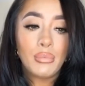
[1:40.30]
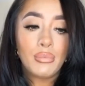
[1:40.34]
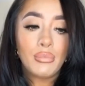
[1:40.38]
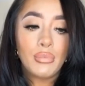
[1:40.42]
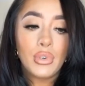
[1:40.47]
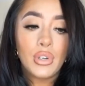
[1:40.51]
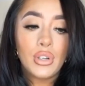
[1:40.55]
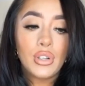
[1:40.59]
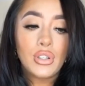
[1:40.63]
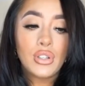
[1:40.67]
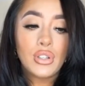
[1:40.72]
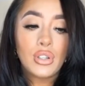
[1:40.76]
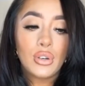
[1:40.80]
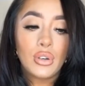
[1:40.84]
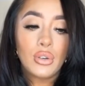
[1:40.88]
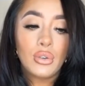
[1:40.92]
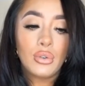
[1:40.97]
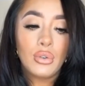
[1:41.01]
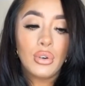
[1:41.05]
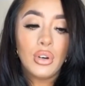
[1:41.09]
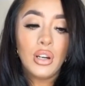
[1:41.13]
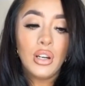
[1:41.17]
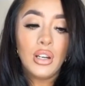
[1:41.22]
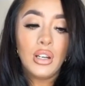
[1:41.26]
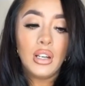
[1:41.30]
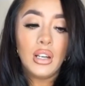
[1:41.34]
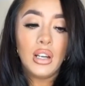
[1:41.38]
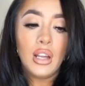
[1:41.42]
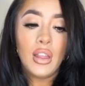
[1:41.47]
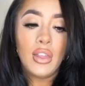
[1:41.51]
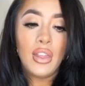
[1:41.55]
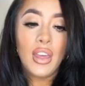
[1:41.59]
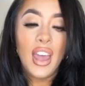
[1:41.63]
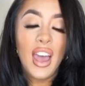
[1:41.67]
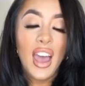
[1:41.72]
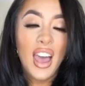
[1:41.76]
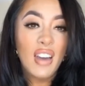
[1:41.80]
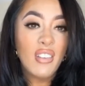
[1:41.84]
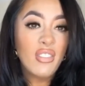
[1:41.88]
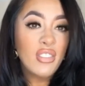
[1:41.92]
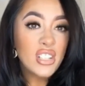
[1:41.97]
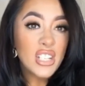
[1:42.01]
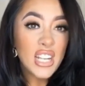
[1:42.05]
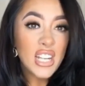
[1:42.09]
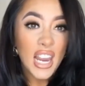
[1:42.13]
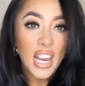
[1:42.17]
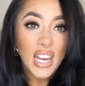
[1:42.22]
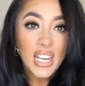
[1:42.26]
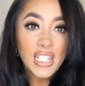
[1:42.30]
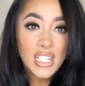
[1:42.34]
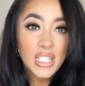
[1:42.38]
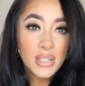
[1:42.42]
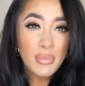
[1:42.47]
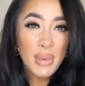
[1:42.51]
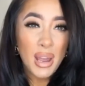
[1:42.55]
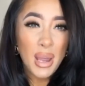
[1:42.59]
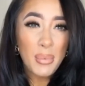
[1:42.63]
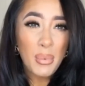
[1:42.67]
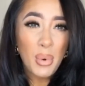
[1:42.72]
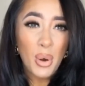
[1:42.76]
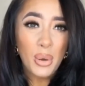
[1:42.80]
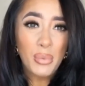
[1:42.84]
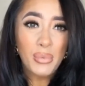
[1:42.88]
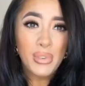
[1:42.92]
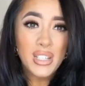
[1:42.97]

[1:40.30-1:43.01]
so they have changed my appointment.